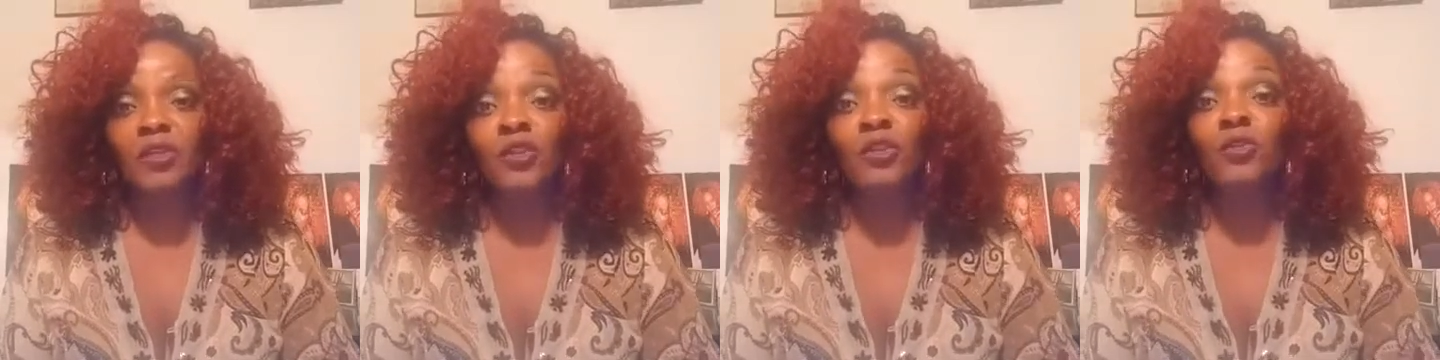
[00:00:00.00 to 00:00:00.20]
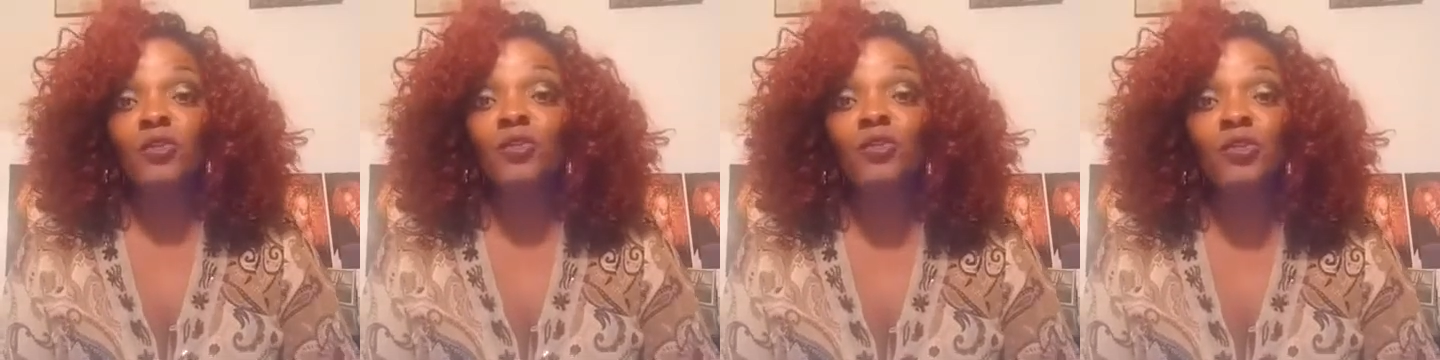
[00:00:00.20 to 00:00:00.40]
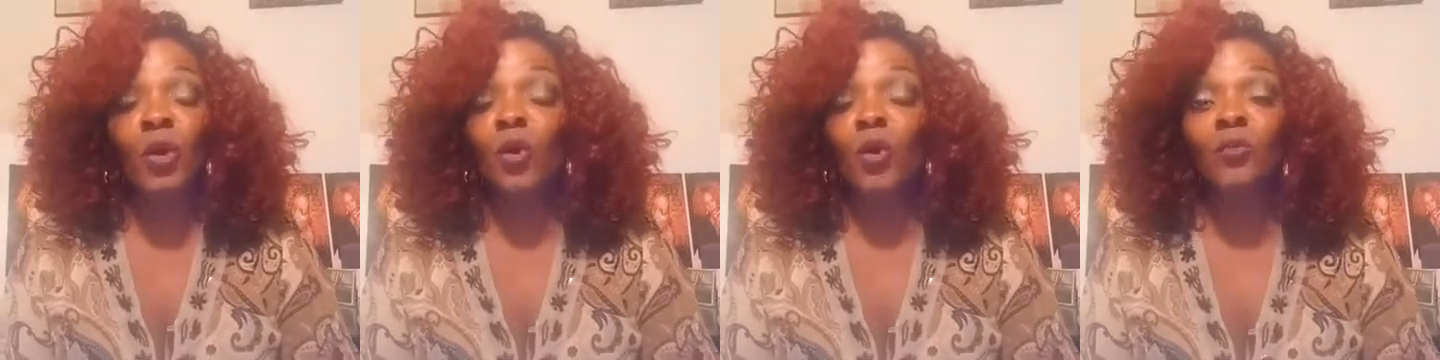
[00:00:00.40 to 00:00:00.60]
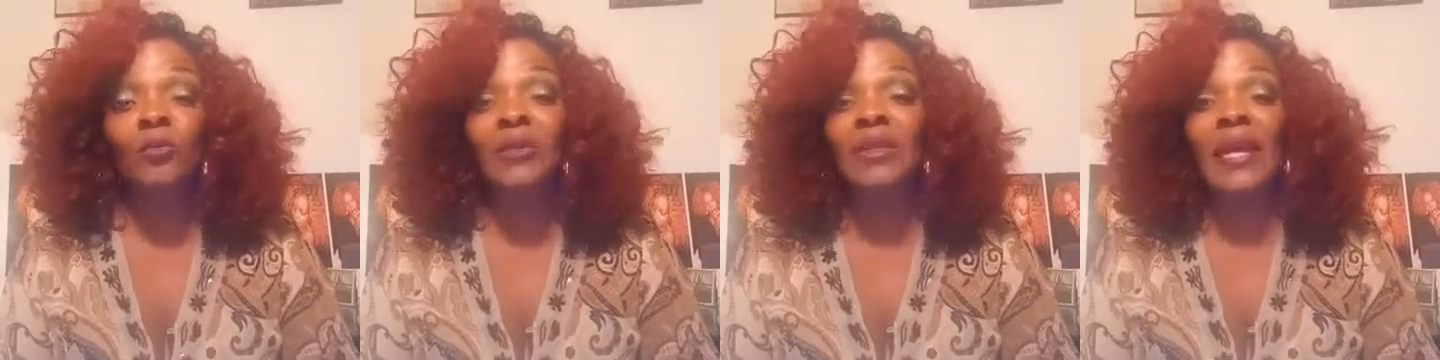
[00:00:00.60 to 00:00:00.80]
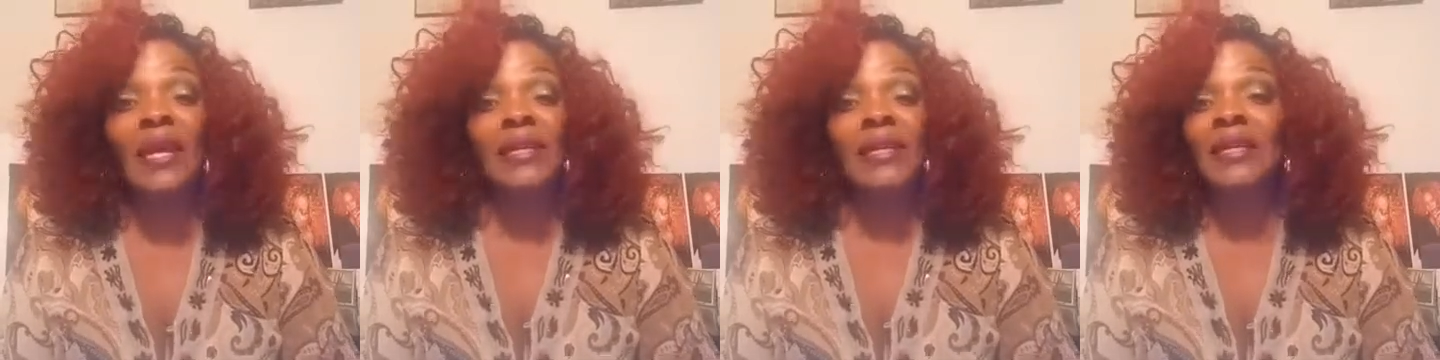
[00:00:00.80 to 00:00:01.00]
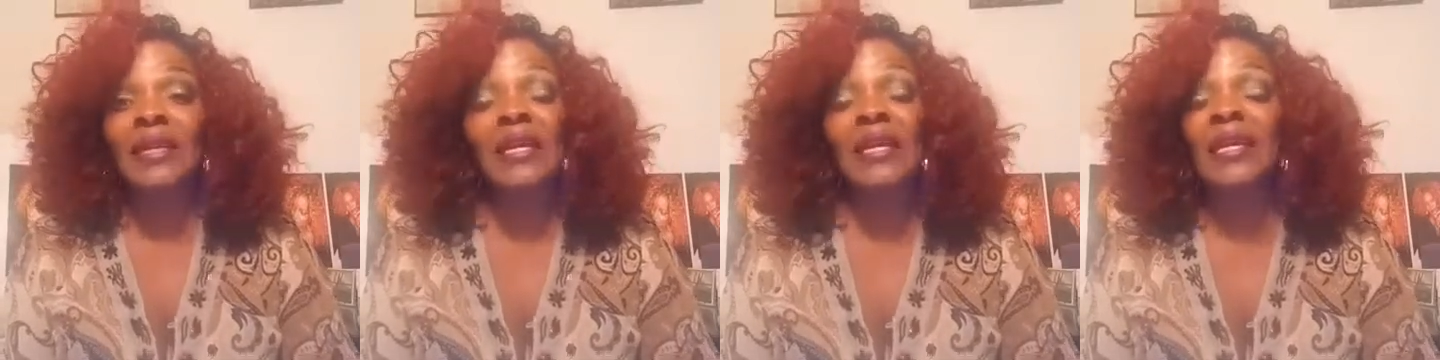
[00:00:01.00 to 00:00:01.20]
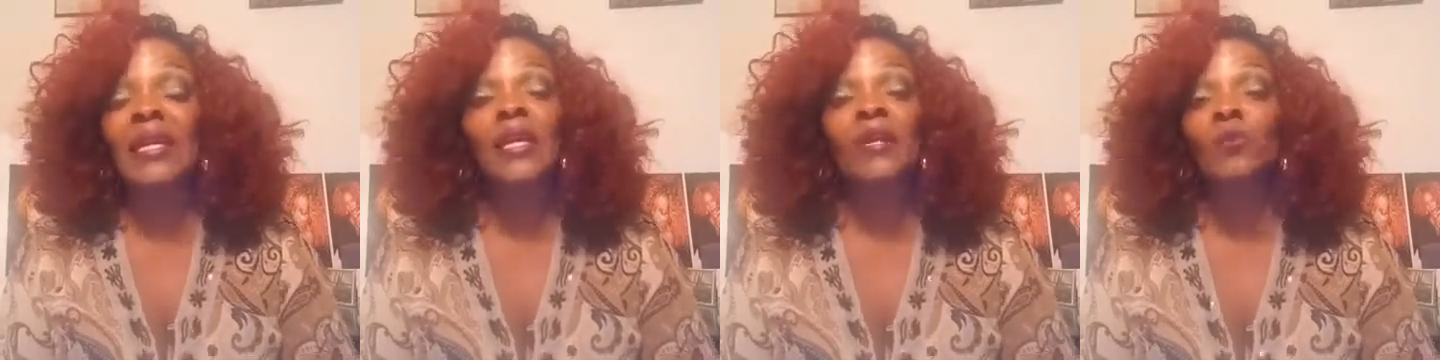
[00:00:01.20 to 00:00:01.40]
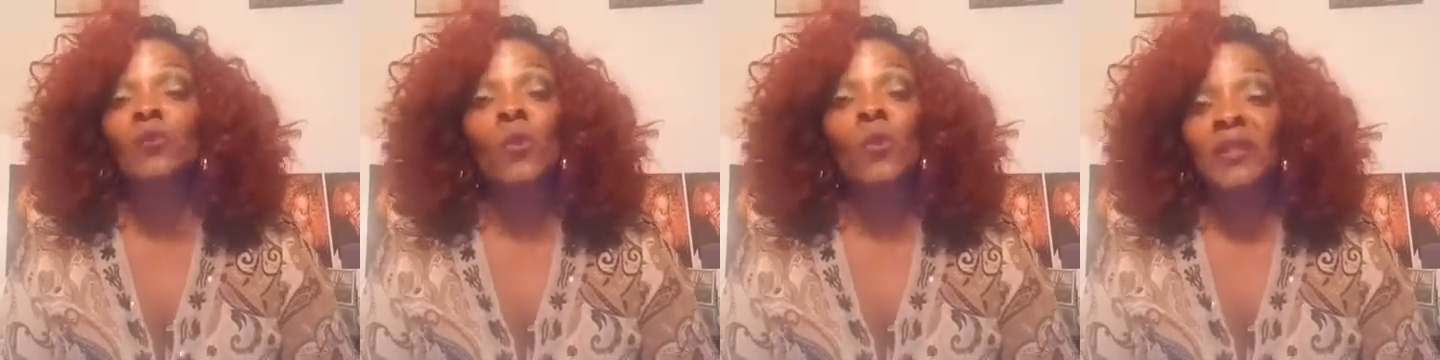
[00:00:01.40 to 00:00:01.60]
you don't let
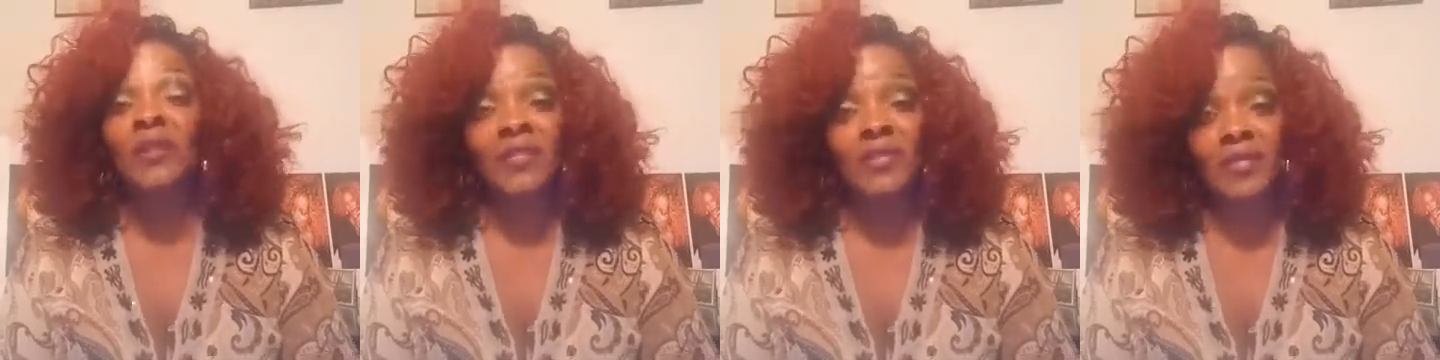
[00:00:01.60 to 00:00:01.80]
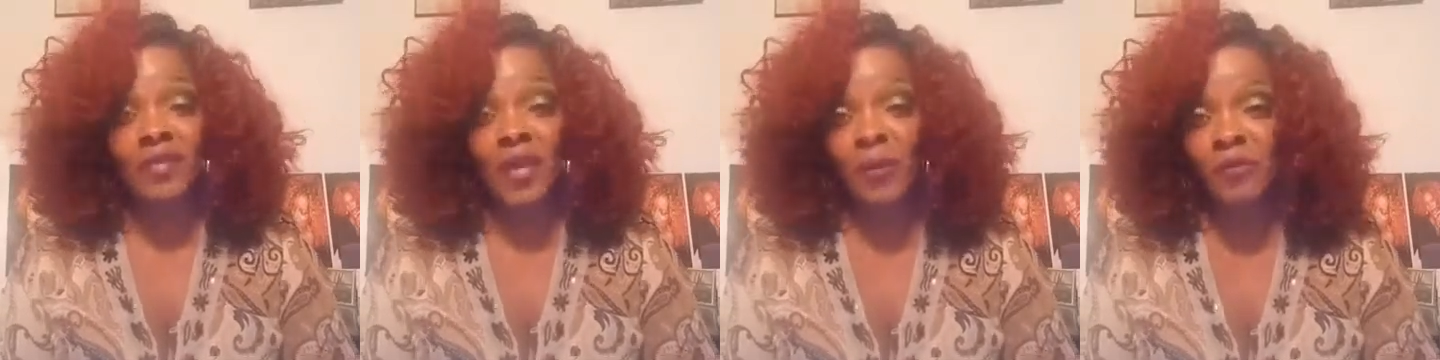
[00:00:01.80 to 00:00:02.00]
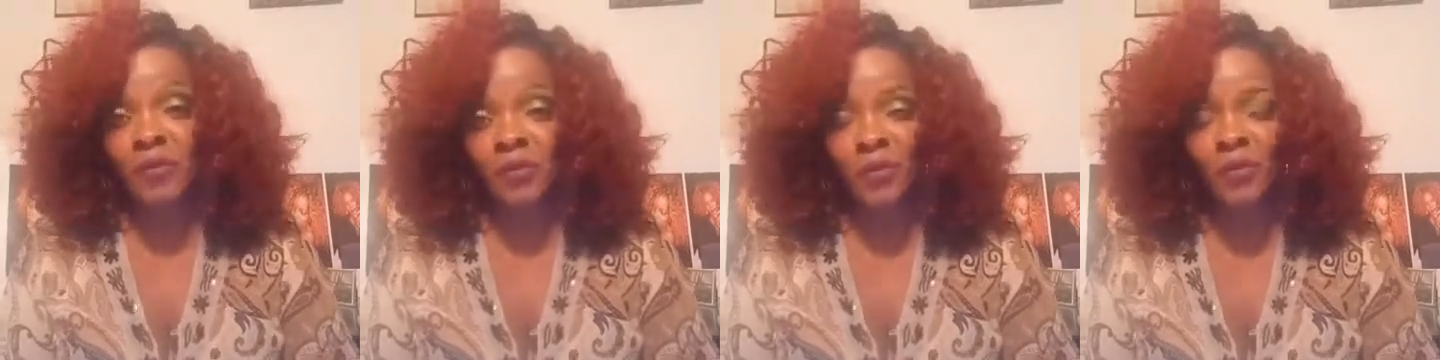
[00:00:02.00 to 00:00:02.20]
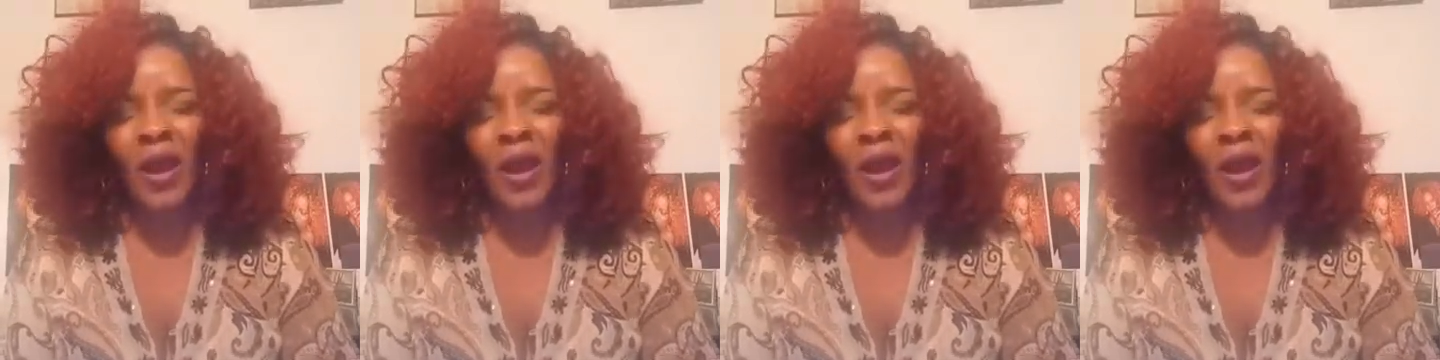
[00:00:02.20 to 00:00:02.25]
anyone stop you.